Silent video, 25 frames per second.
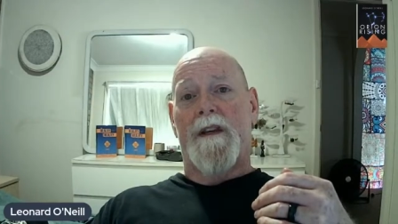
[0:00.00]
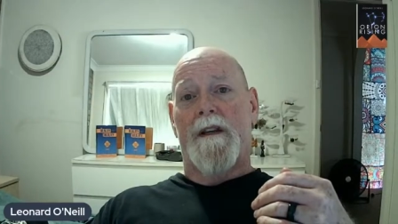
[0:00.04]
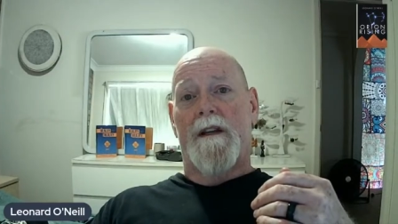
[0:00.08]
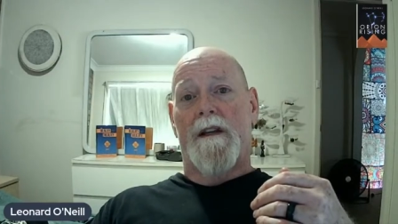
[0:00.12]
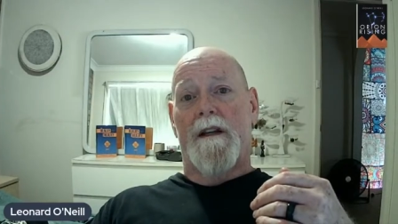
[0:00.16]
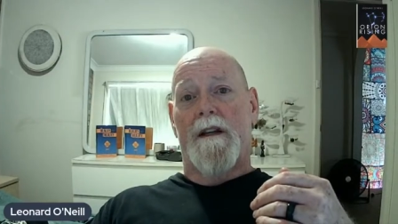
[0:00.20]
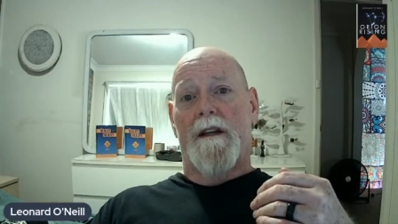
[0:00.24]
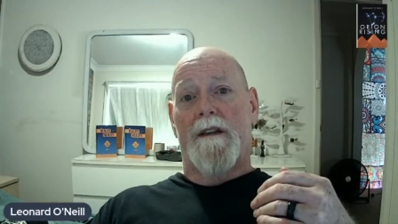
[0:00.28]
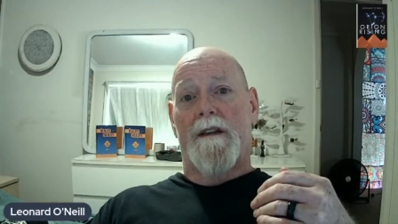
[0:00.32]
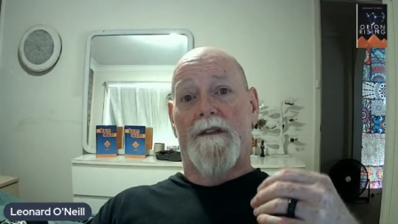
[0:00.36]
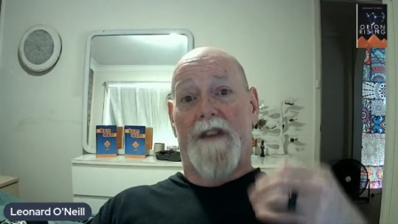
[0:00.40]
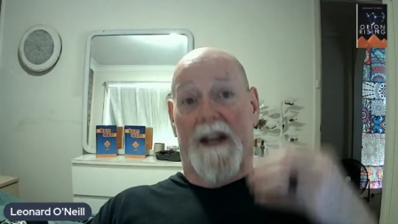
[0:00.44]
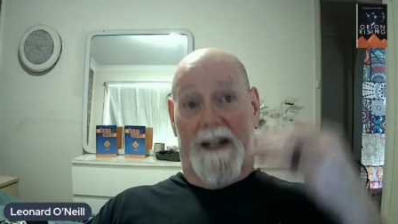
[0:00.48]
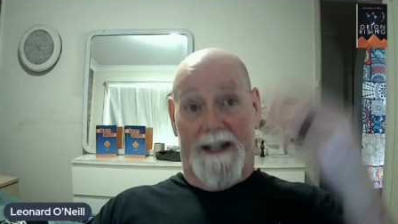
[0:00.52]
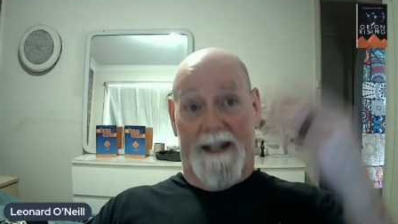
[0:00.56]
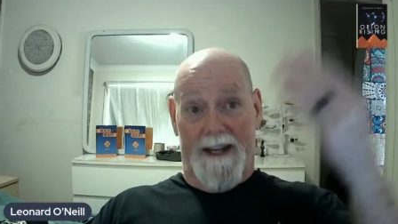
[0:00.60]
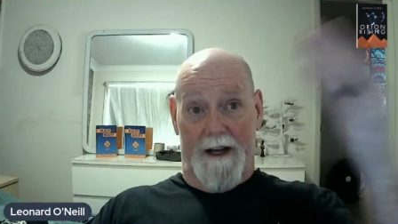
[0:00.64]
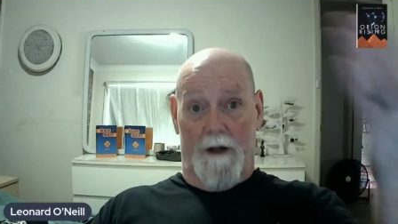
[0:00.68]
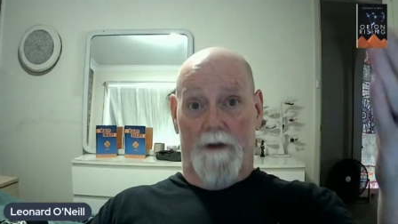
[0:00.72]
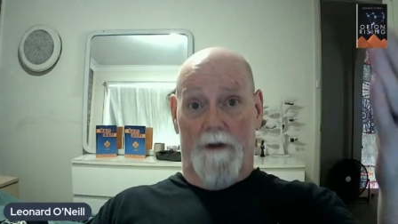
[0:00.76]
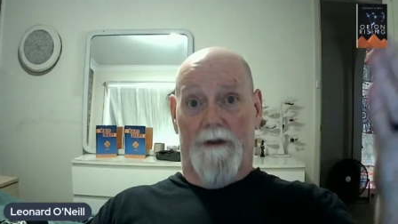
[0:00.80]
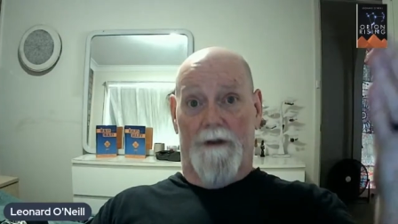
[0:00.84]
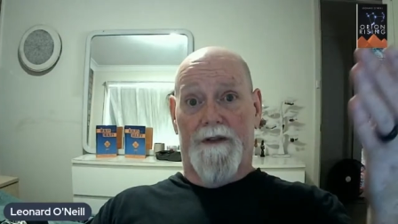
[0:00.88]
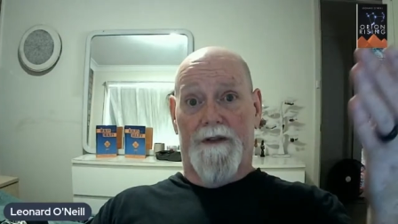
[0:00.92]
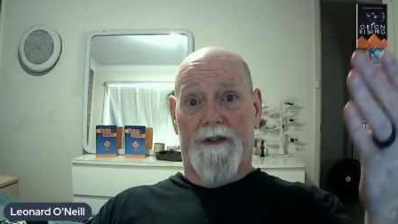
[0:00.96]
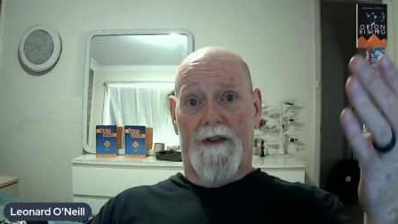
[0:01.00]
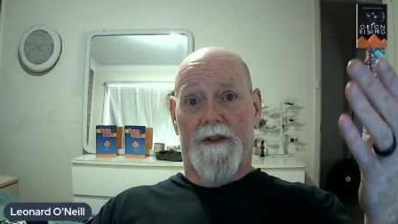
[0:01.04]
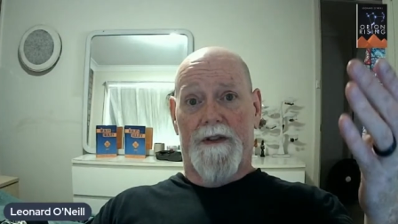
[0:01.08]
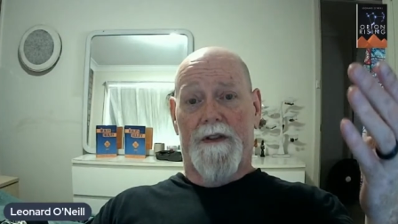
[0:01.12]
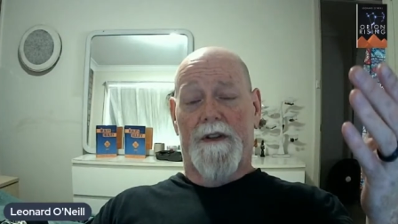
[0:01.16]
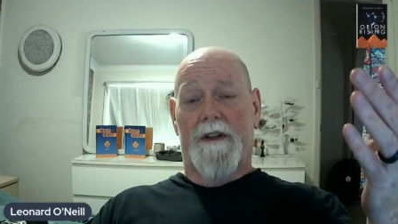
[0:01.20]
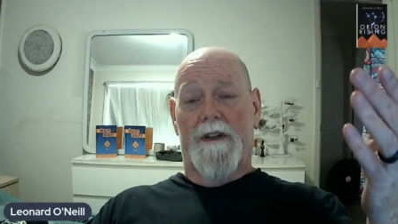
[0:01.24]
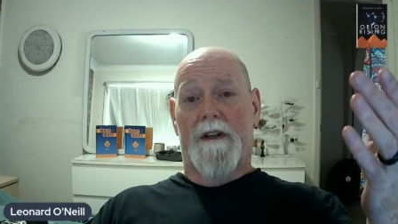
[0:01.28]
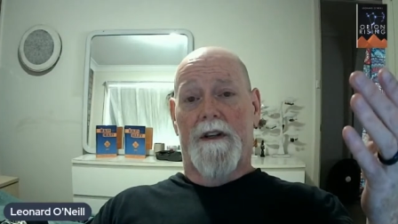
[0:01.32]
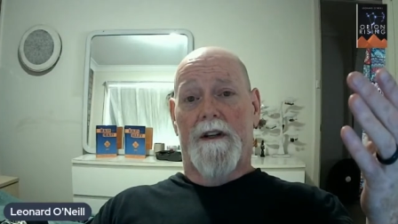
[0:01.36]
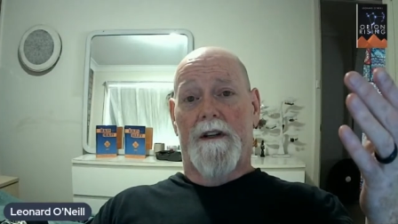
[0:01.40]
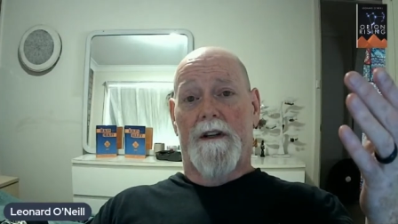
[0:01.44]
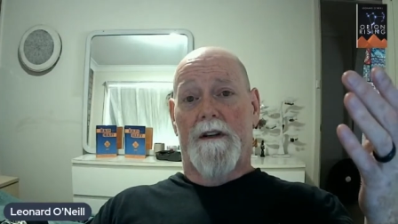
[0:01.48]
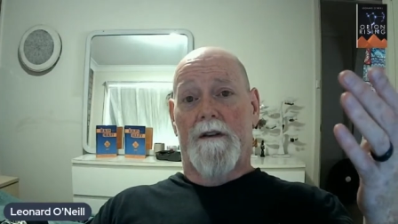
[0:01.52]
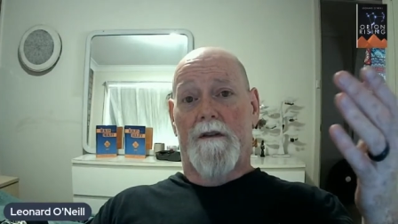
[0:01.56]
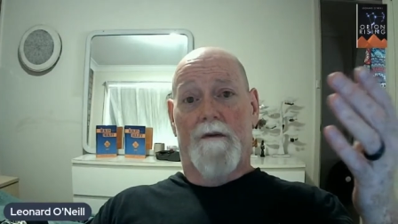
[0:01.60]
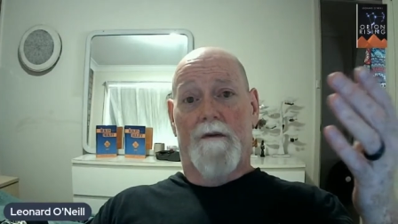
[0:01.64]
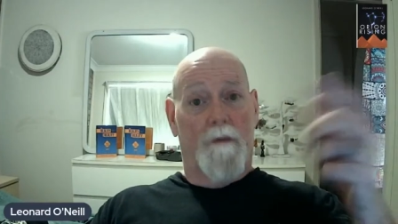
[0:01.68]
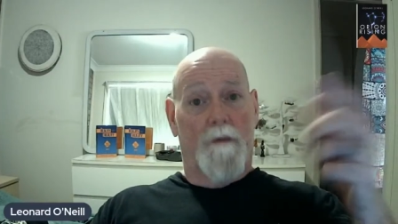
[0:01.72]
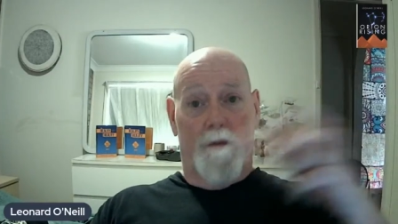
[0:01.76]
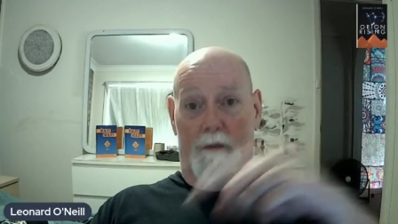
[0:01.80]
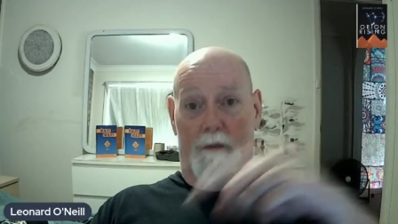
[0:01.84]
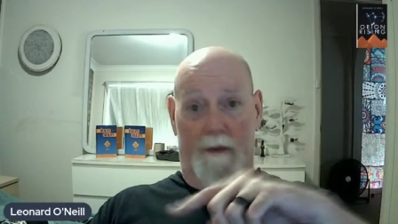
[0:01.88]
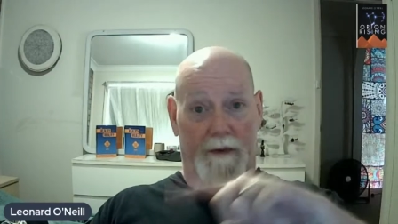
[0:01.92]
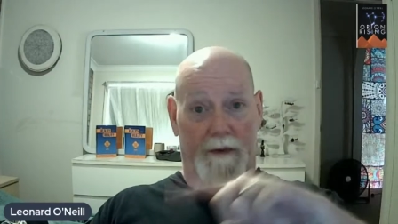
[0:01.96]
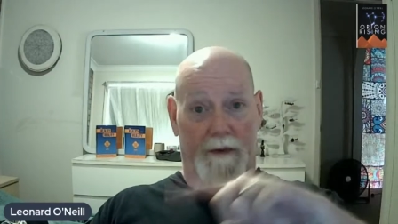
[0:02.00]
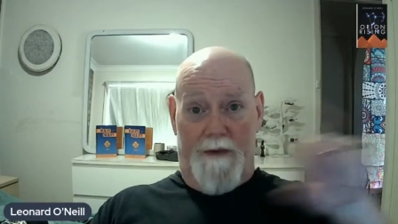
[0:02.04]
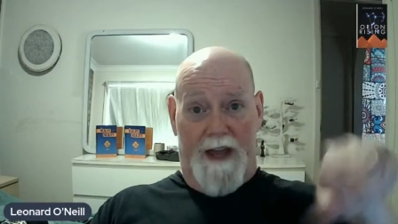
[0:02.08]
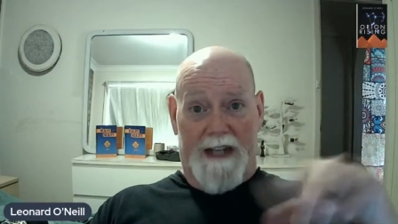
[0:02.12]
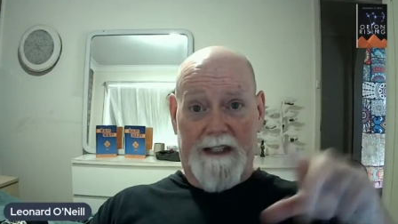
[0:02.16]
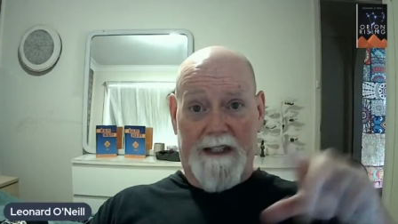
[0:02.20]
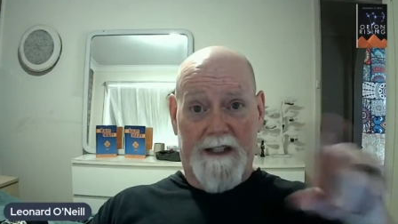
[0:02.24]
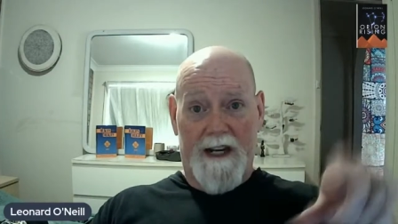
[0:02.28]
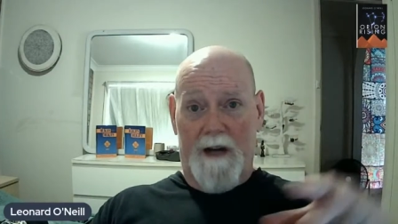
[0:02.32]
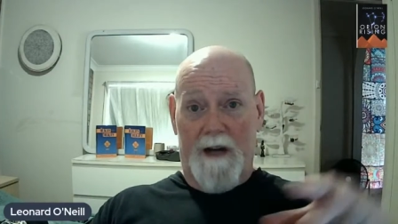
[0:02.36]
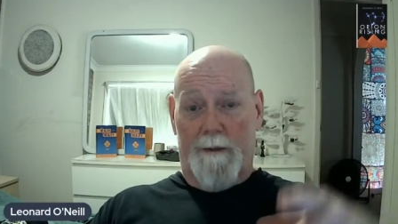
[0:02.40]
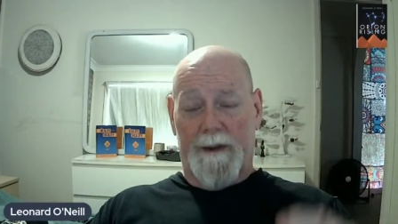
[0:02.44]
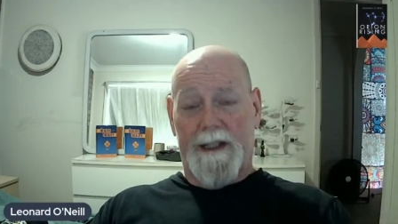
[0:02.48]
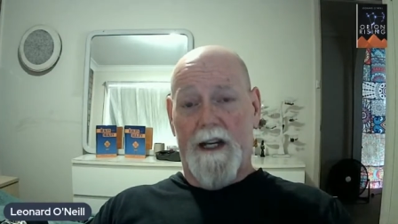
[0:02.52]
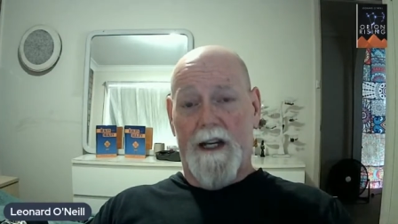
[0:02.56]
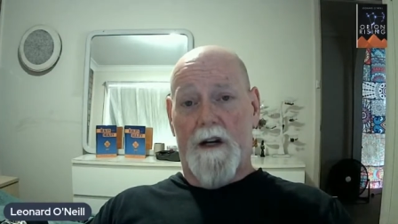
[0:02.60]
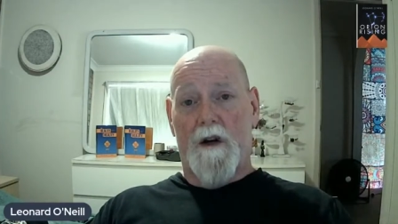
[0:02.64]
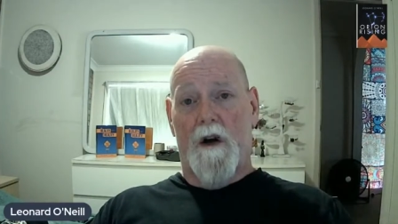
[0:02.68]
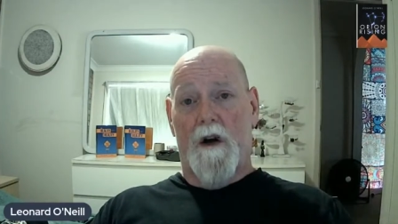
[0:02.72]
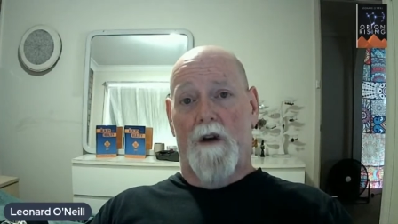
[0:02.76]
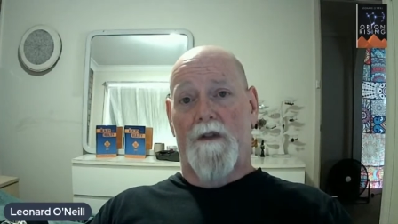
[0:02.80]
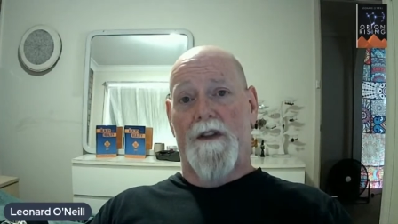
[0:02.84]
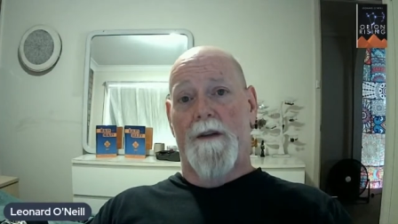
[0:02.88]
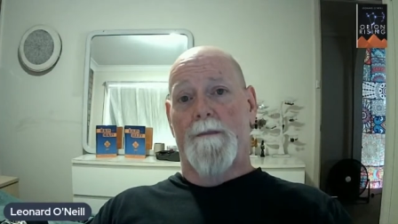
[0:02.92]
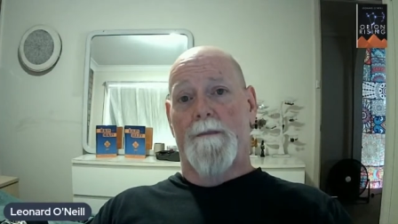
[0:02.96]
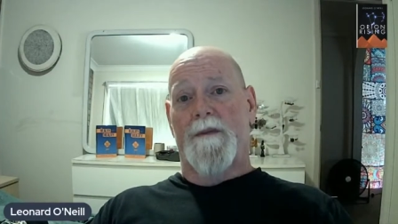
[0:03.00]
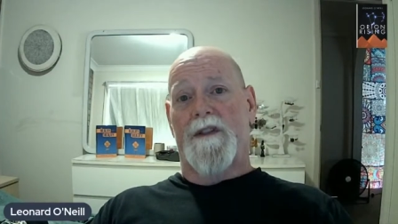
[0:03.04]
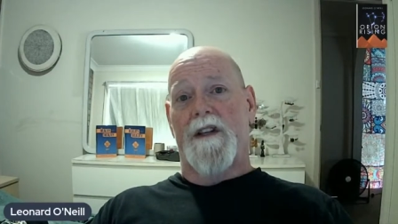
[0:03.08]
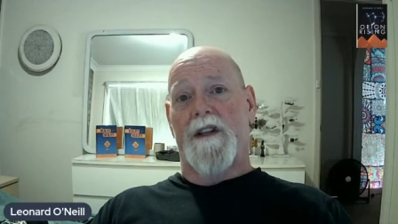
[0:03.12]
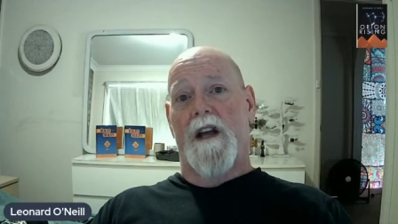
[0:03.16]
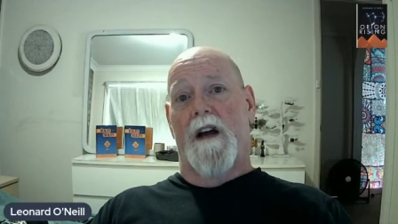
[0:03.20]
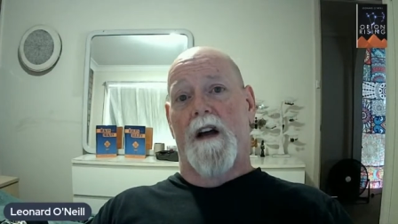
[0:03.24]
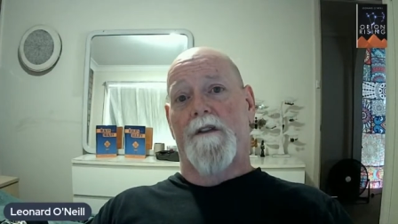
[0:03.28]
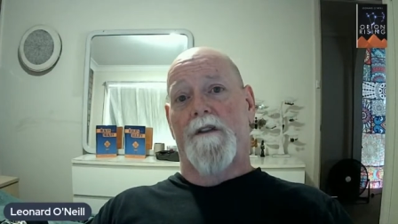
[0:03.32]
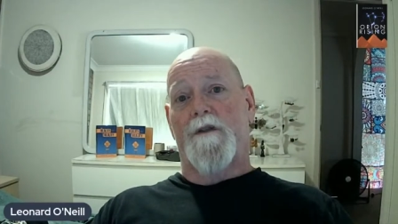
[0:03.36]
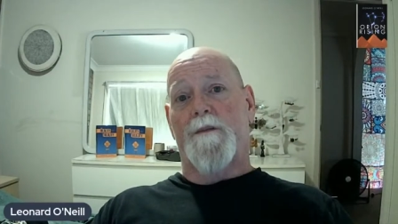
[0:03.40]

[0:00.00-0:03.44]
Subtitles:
The Celts. That's not what they called themselves,